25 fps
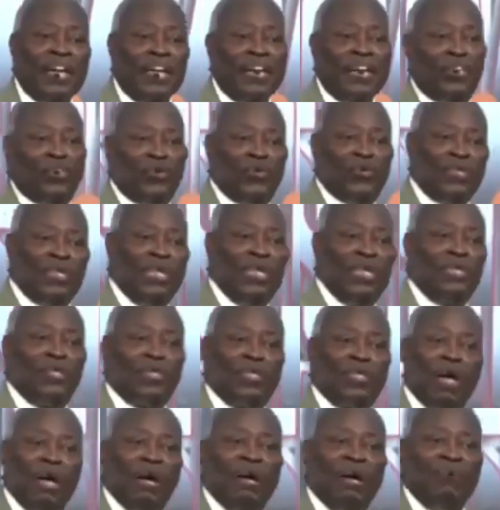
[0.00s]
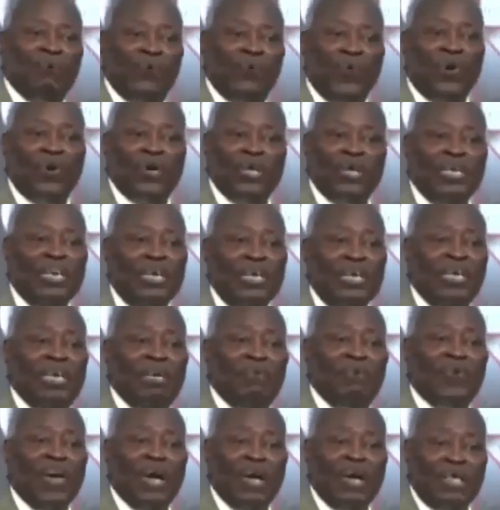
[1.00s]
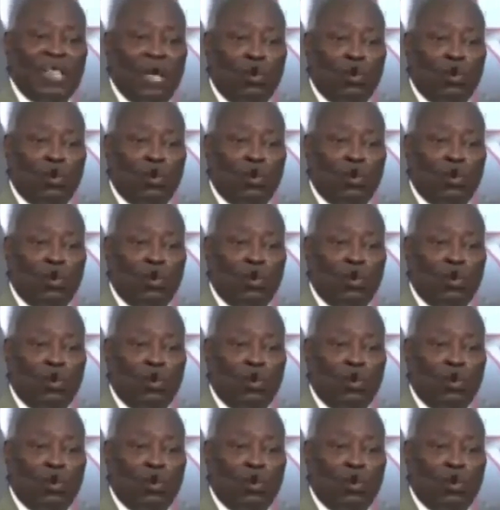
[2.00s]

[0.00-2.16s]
It says, for if